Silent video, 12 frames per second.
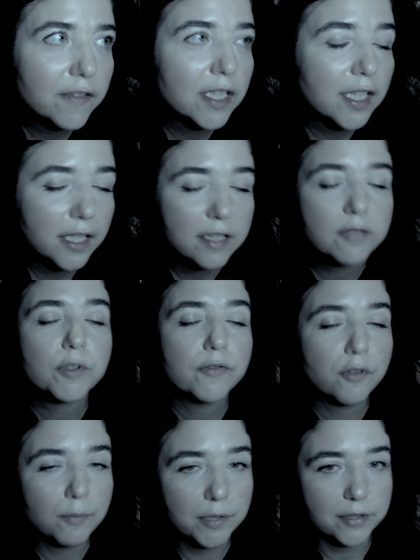greatest
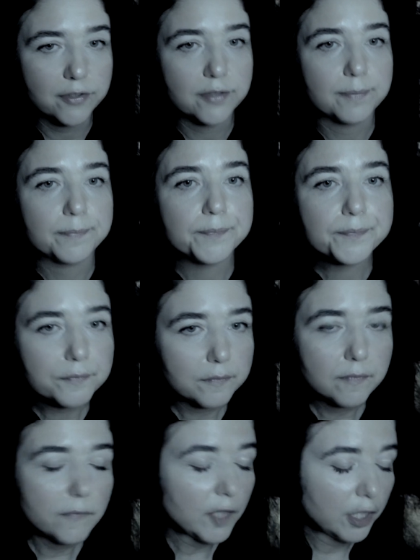performance,
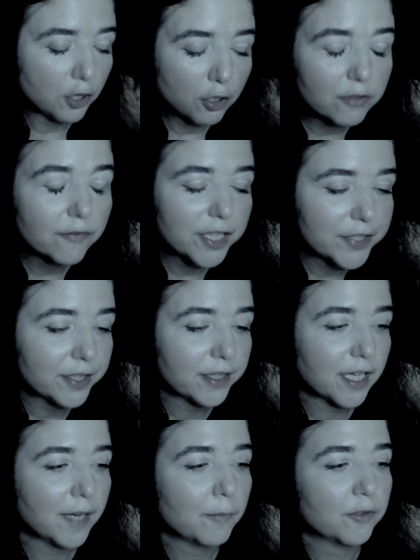not wasting
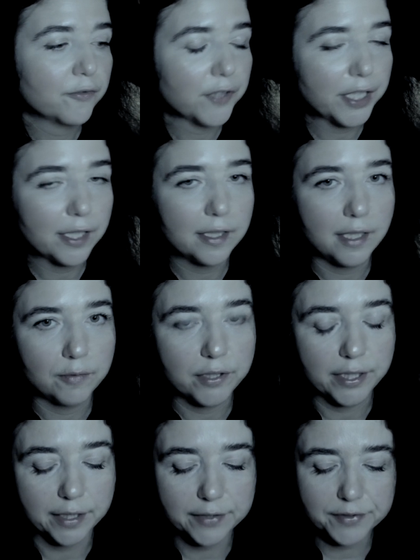time on figuring out
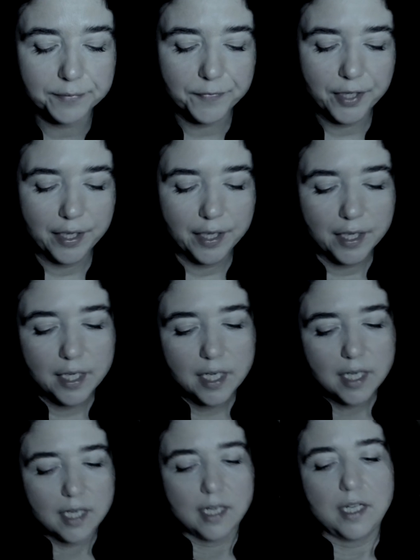things.
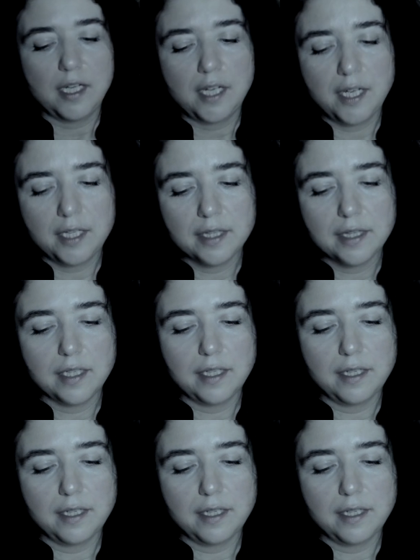And